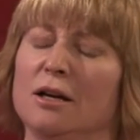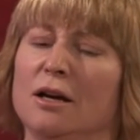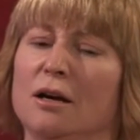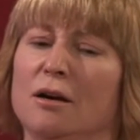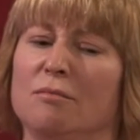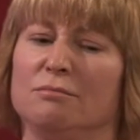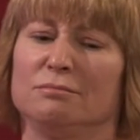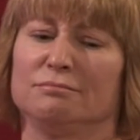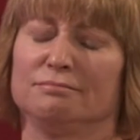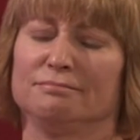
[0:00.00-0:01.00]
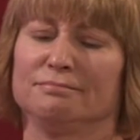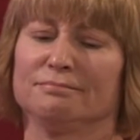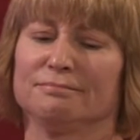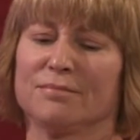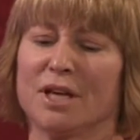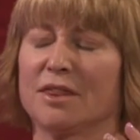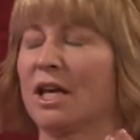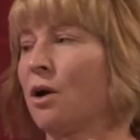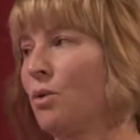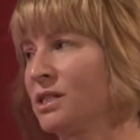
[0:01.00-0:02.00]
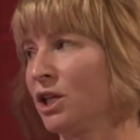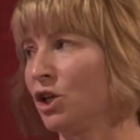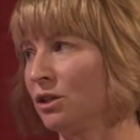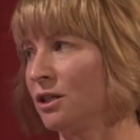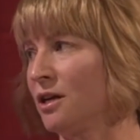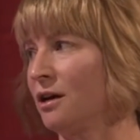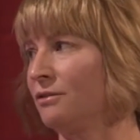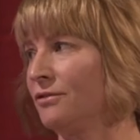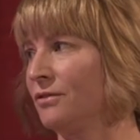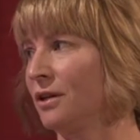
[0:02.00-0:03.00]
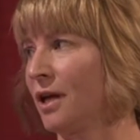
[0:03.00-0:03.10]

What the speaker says: like that I wasn't good enough.